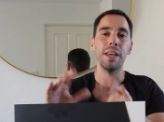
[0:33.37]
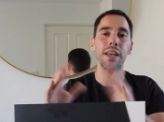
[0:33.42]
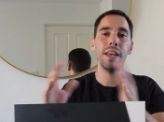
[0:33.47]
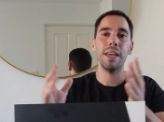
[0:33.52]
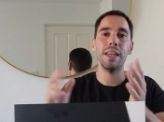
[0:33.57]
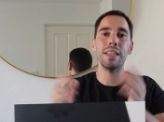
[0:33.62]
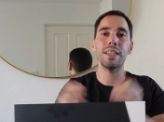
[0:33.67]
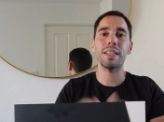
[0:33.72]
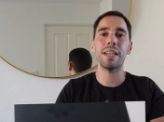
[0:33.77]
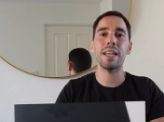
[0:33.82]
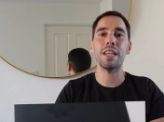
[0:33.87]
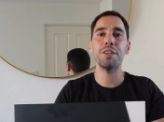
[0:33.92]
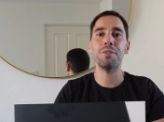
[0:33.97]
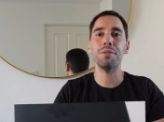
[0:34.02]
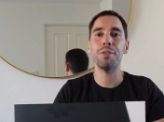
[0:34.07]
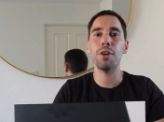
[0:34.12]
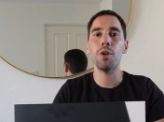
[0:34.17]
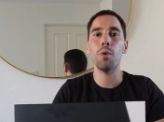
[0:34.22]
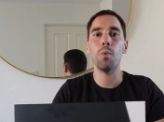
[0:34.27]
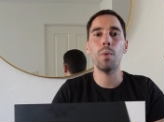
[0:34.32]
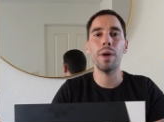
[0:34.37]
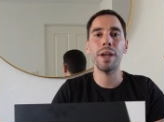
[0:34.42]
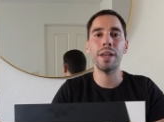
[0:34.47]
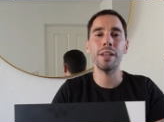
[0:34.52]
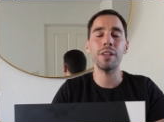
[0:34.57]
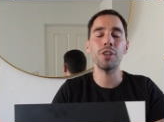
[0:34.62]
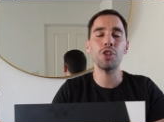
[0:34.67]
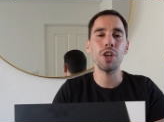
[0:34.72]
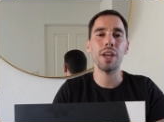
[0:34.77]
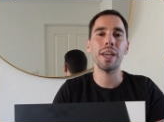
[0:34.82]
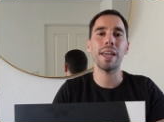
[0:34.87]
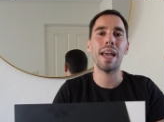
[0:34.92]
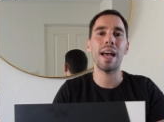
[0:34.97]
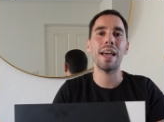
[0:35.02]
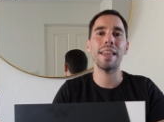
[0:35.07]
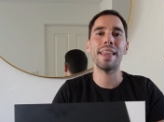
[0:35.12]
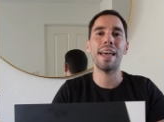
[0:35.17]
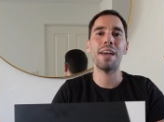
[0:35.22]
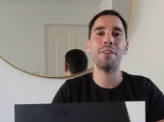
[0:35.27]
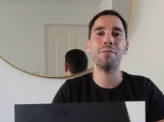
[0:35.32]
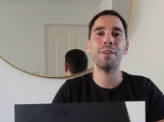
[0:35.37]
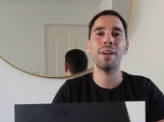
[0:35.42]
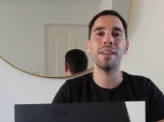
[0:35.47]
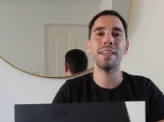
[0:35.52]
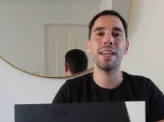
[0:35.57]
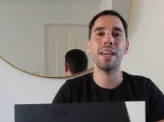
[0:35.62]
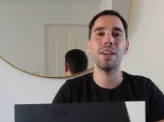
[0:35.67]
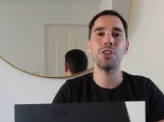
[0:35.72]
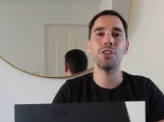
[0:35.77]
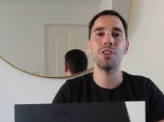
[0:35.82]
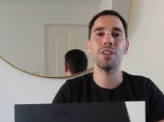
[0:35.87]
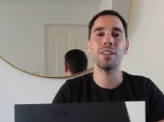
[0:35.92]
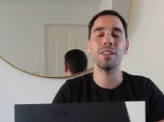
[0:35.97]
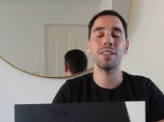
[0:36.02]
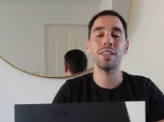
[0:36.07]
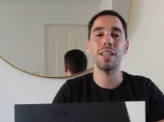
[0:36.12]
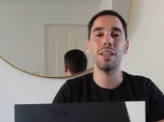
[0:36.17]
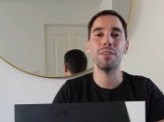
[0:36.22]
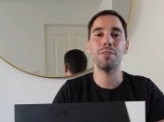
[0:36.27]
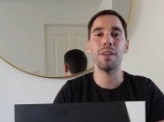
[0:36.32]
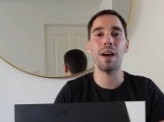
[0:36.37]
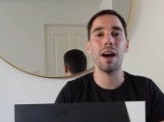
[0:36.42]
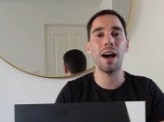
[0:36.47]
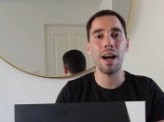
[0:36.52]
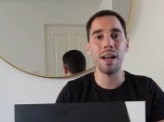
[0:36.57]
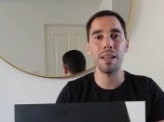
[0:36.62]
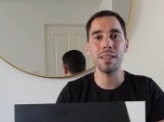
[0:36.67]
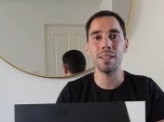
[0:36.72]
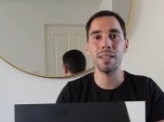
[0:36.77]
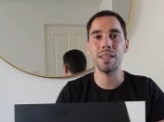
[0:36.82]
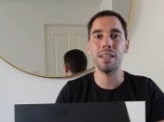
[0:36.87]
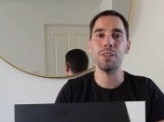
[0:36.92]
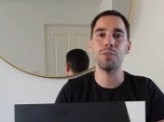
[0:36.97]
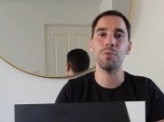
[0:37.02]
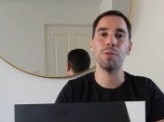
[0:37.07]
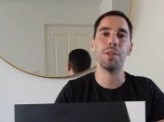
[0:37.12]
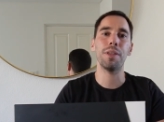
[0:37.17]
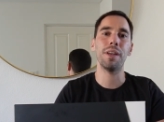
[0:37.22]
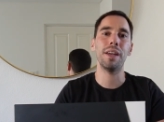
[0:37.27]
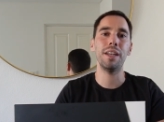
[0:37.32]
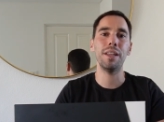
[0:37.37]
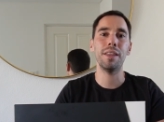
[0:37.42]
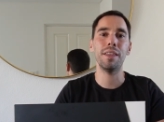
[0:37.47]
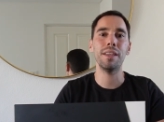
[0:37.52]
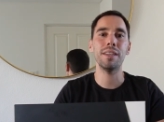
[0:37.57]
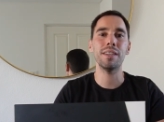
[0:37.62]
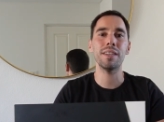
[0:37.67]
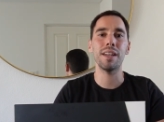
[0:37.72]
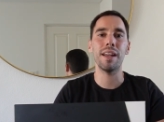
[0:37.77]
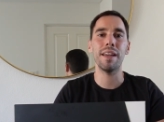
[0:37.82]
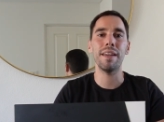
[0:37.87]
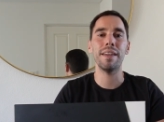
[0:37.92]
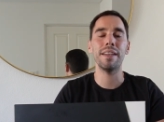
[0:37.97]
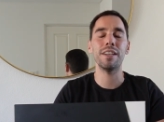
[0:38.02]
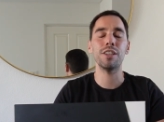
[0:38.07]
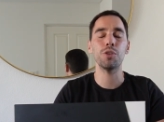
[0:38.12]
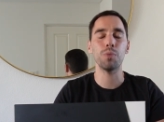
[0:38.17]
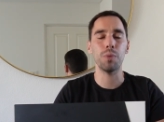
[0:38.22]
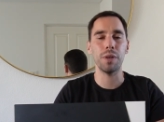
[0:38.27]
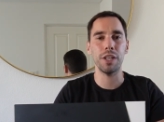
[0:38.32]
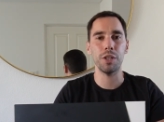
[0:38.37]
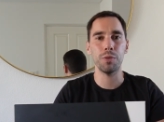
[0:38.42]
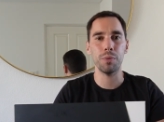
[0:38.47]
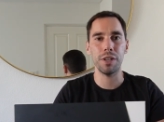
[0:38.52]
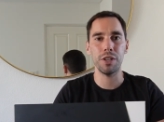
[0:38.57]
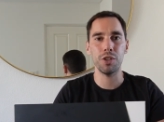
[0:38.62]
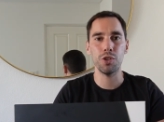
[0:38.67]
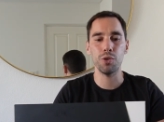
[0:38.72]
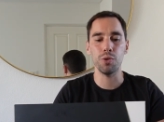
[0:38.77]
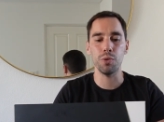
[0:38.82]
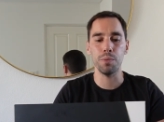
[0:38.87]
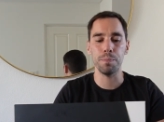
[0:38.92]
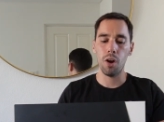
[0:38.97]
In today's video, we're going to check out that foundation and see if the RT is worth anything today in 2022.